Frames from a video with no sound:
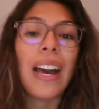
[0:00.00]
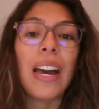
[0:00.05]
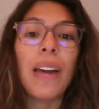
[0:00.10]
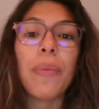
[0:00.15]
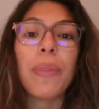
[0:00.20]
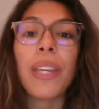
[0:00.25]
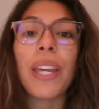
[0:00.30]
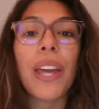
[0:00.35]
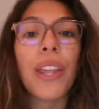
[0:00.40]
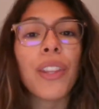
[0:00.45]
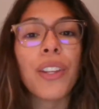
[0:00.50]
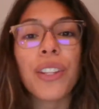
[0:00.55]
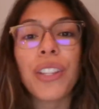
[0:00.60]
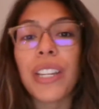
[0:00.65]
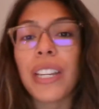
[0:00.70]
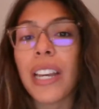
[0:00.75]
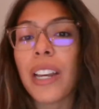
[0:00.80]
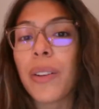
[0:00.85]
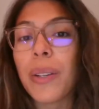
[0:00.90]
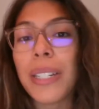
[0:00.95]
The other
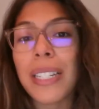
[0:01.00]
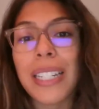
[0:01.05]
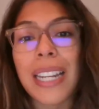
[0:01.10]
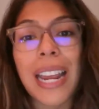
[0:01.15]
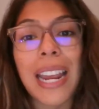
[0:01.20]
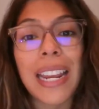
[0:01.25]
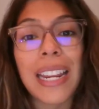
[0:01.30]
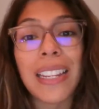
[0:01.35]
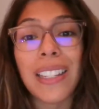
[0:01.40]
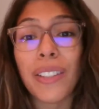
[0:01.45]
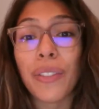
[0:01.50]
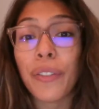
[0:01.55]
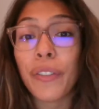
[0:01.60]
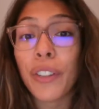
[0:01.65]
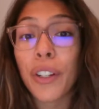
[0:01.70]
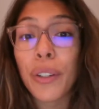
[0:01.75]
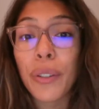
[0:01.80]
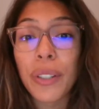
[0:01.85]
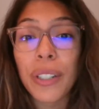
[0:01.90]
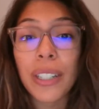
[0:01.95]
thing I would say is
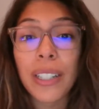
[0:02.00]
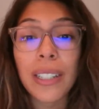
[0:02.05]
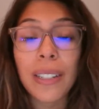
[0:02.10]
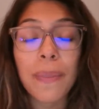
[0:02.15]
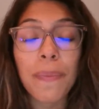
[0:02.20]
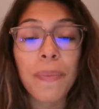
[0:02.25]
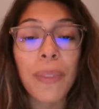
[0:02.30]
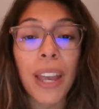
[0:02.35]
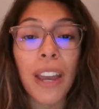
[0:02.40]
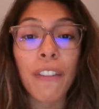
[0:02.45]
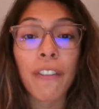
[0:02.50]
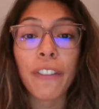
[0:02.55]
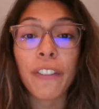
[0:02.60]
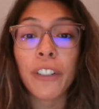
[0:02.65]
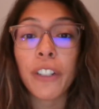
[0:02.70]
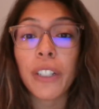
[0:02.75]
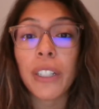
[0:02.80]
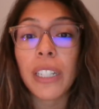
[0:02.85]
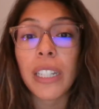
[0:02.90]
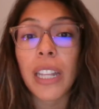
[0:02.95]
fruits. Have
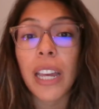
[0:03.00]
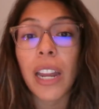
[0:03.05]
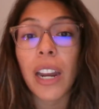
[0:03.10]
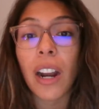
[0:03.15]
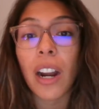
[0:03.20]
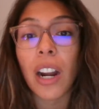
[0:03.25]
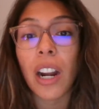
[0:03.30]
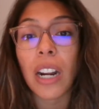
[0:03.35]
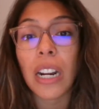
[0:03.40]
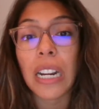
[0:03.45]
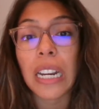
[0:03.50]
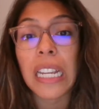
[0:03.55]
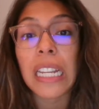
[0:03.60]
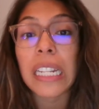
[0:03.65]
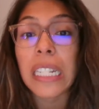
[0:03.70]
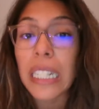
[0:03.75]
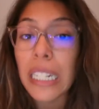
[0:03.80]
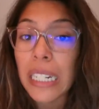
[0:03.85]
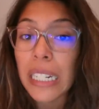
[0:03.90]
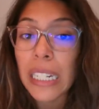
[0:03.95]
fruits that are
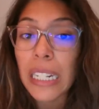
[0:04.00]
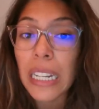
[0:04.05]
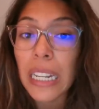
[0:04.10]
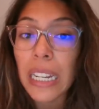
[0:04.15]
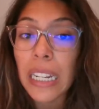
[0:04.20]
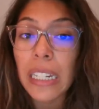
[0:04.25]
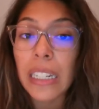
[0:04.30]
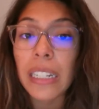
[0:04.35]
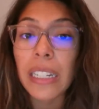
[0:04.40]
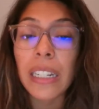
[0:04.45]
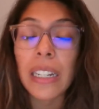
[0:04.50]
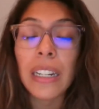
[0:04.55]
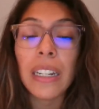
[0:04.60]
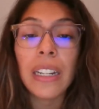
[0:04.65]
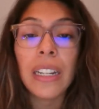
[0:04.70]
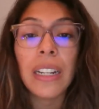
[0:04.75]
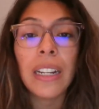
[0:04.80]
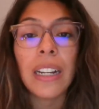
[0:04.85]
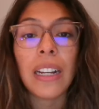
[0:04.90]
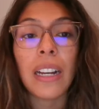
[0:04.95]
easy to eat.
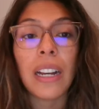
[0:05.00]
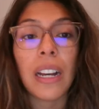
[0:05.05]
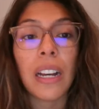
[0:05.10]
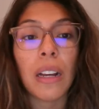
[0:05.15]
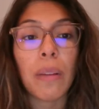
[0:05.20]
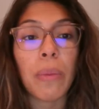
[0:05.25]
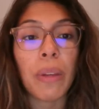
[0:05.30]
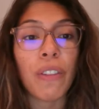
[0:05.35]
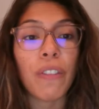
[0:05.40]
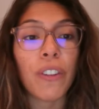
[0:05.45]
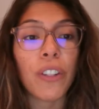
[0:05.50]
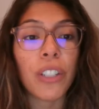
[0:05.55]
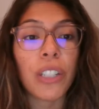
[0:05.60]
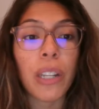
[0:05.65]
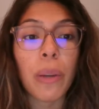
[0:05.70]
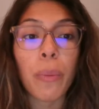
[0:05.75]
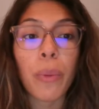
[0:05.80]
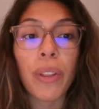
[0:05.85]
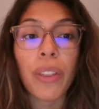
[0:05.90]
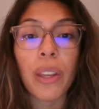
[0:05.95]
If you're
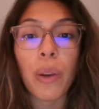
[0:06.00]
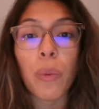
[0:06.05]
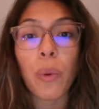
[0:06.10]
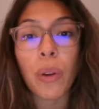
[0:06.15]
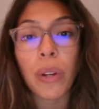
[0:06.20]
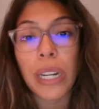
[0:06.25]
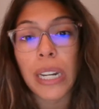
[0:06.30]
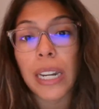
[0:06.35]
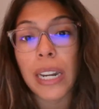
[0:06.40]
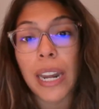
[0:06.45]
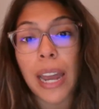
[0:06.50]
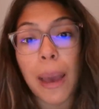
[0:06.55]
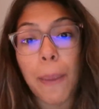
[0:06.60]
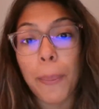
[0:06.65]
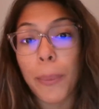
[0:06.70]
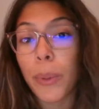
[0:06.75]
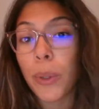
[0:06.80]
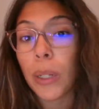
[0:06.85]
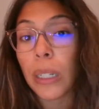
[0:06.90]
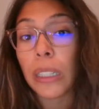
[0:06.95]
someone that won't eat an
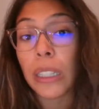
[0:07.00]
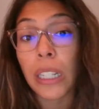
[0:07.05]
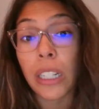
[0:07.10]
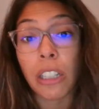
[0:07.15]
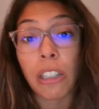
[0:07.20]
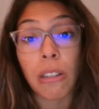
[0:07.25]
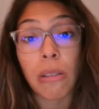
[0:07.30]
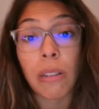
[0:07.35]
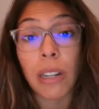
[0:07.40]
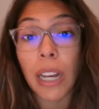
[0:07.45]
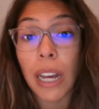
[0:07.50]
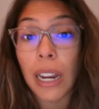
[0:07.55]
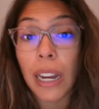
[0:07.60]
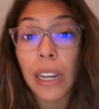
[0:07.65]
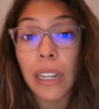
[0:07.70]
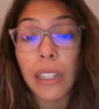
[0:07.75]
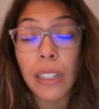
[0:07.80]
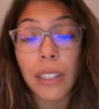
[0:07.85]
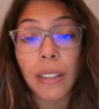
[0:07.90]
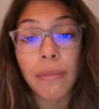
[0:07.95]
apple unless you cut
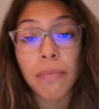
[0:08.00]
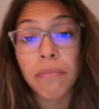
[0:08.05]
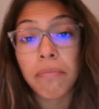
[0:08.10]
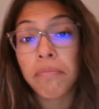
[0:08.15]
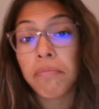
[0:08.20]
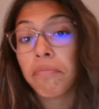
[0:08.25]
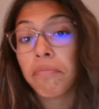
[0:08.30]
it,